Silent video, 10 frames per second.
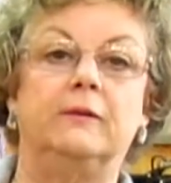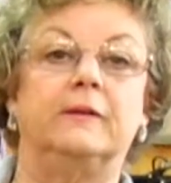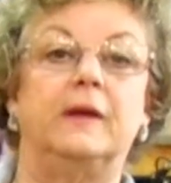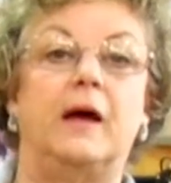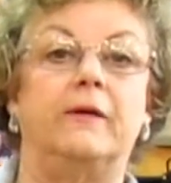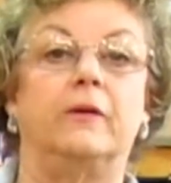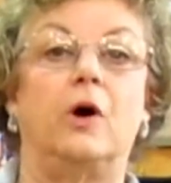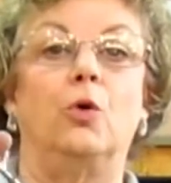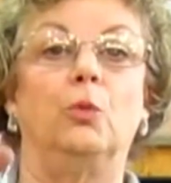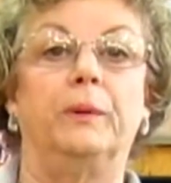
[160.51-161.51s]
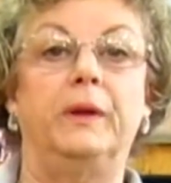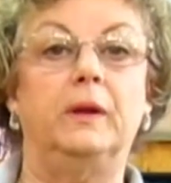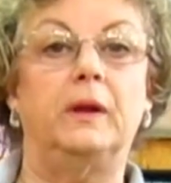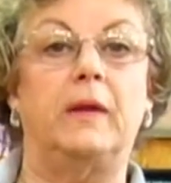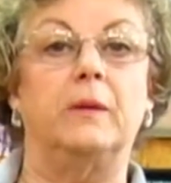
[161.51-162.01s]
see how the whole
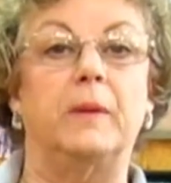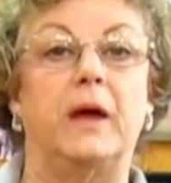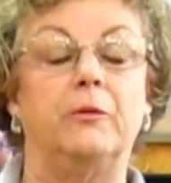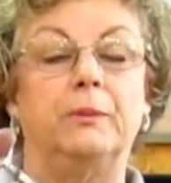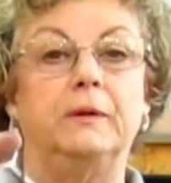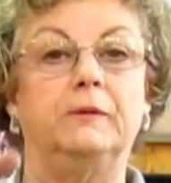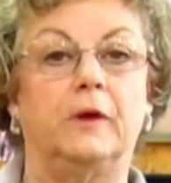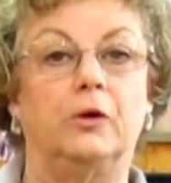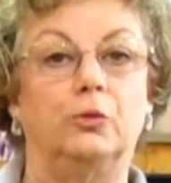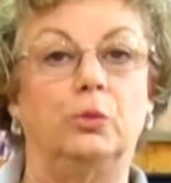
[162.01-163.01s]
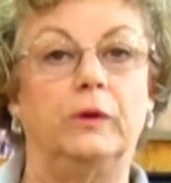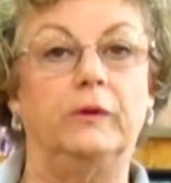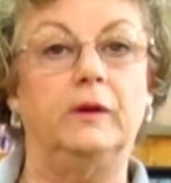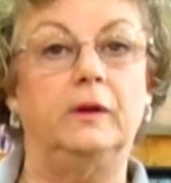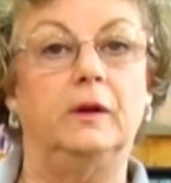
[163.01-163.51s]
bit and the mouthpiece goes with
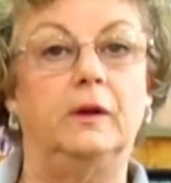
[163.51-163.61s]
it?